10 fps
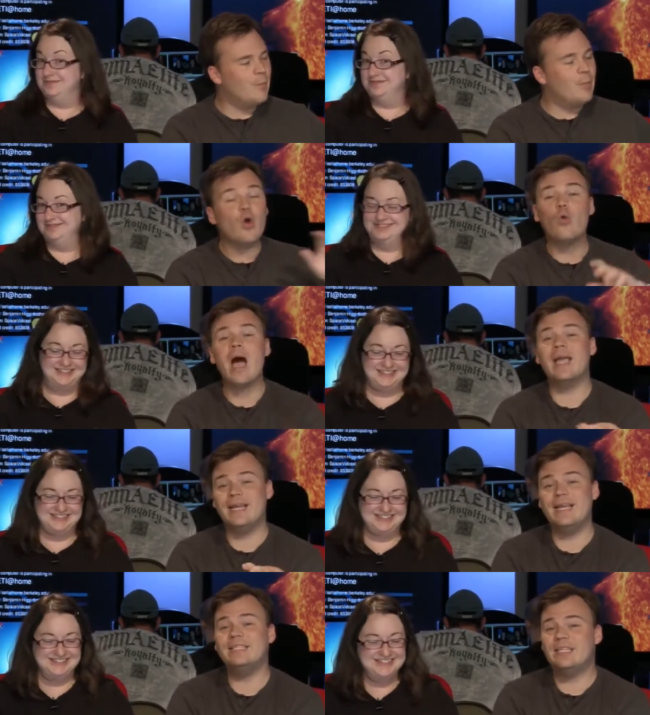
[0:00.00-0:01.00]
Speaker 1: Uh, but
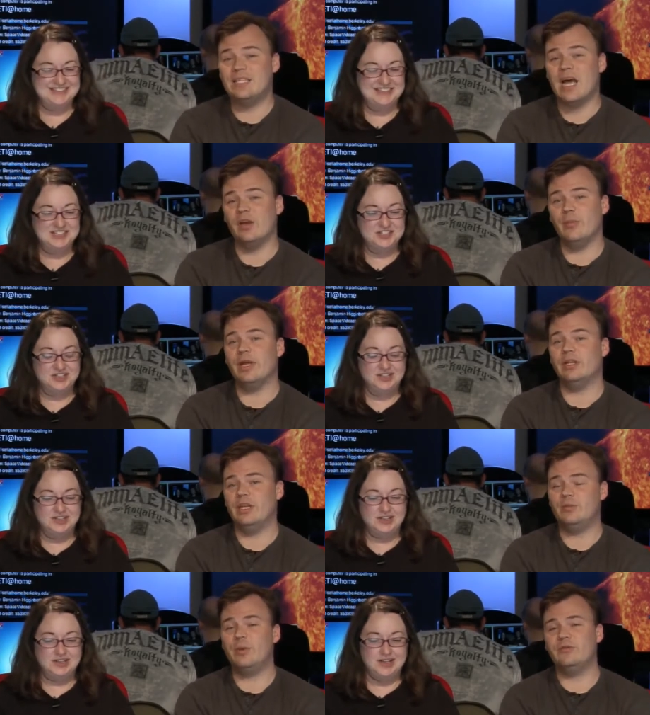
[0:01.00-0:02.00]
Orion is designed to be a
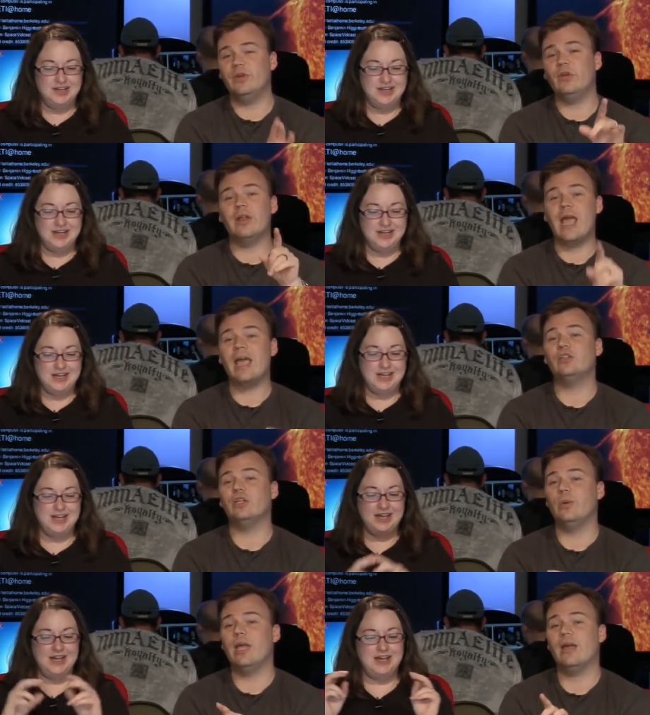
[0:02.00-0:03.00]
deep space vehicle, and
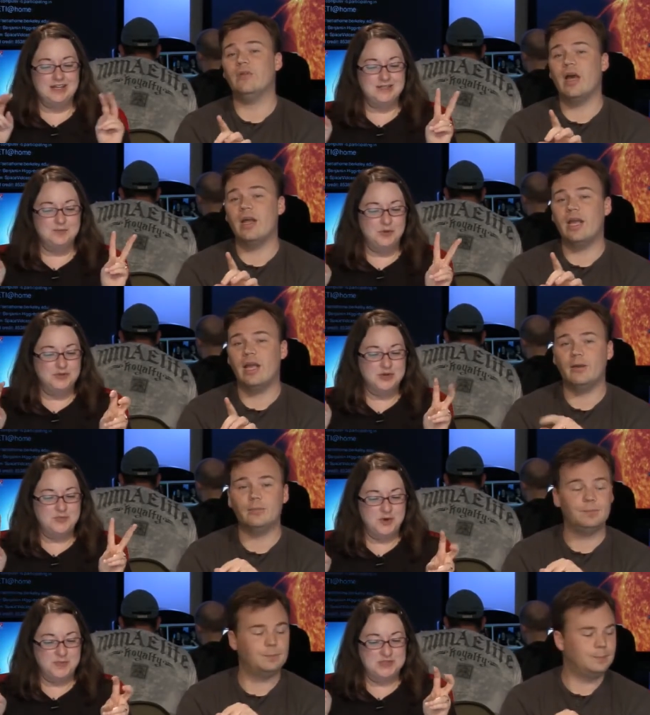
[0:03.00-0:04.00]
actually, we have it's got a
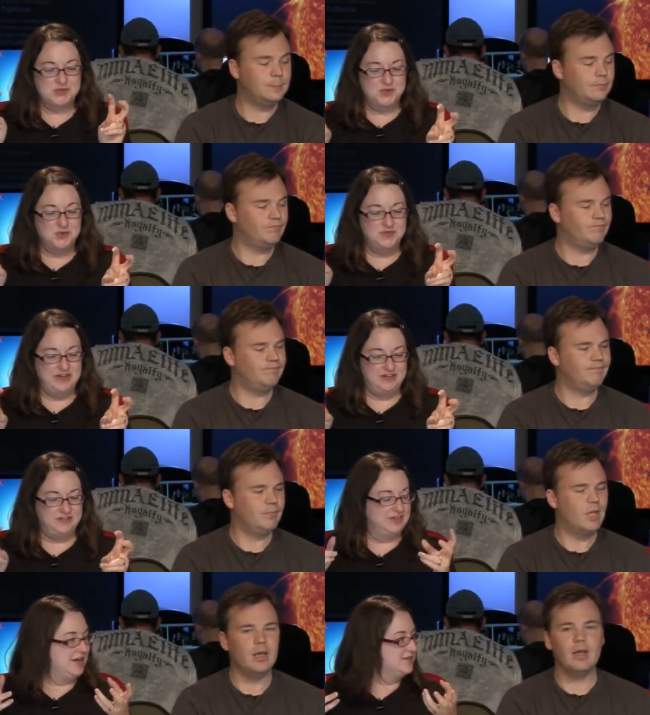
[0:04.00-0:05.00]
Speaker 2: multi-purpose crew
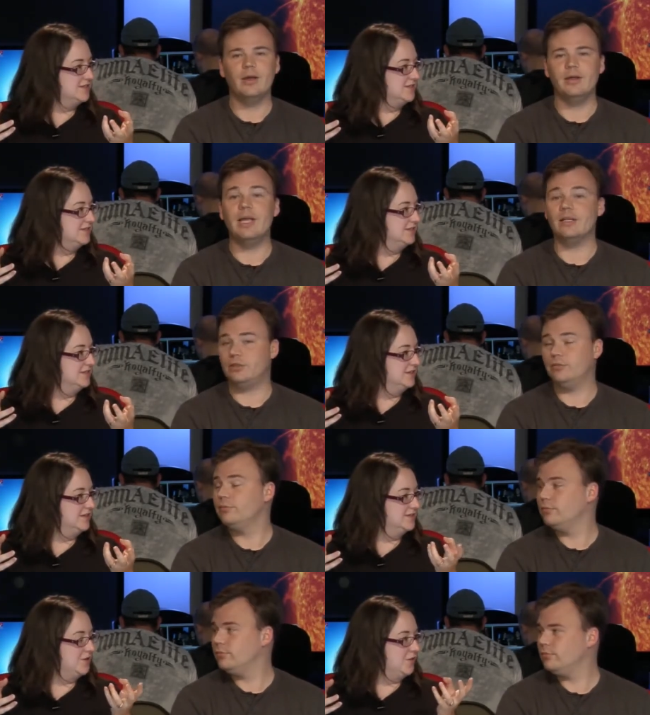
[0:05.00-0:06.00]
vehicle. Yes. Yes.
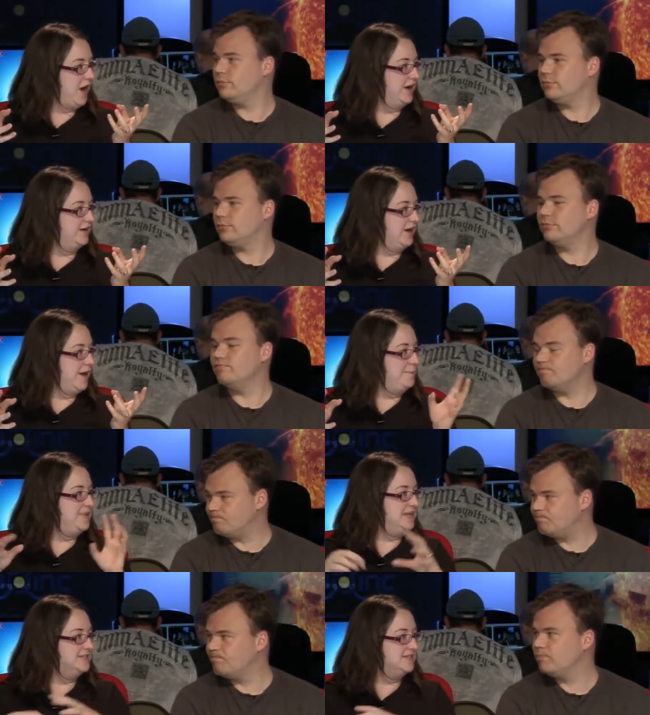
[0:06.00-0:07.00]
Is Orion
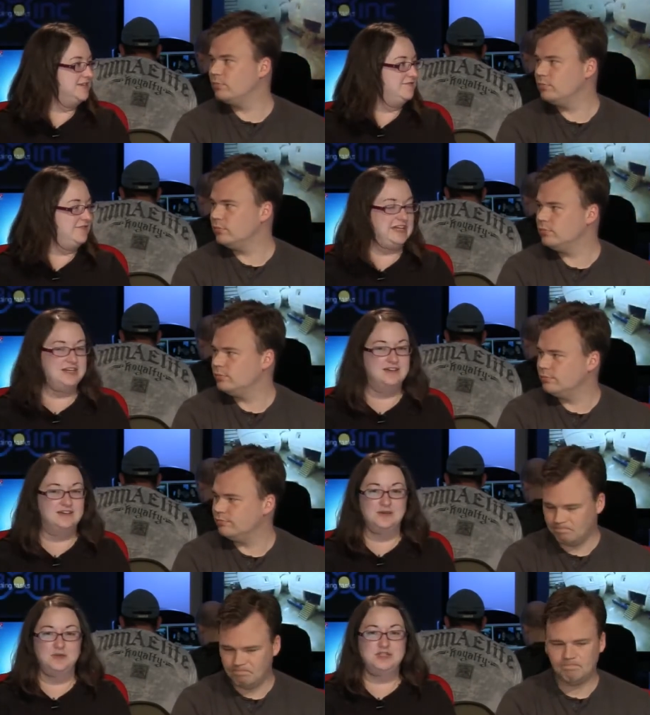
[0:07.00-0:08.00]
MPCV,
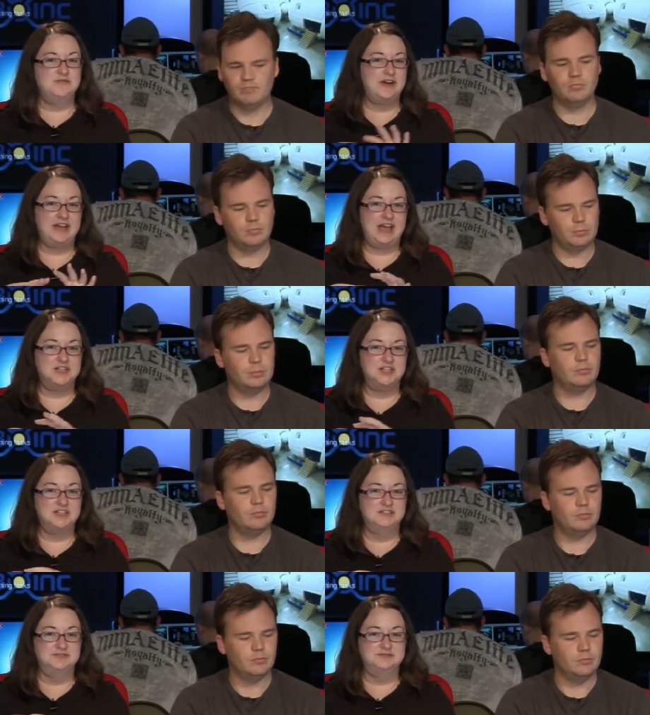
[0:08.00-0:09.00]
mm-hmm. mm -hmm. which is very
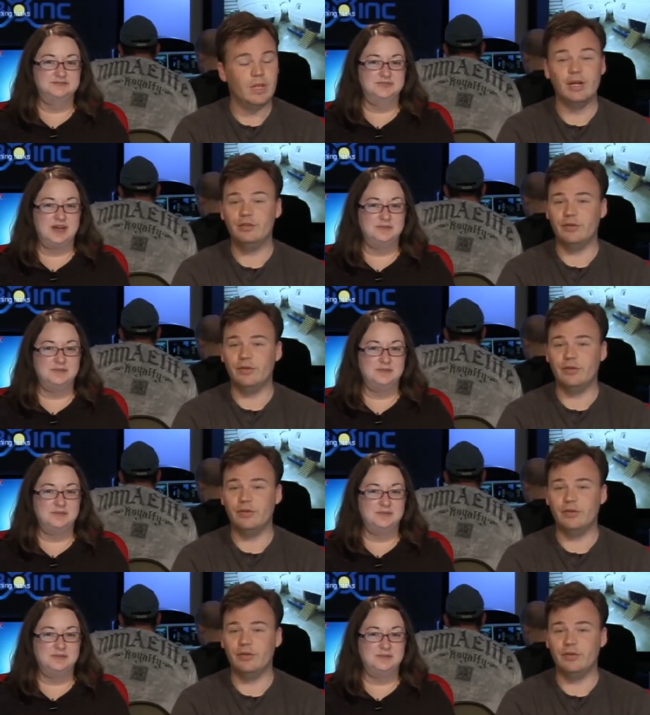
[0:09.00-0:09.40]
catchy.
Speaker 1: It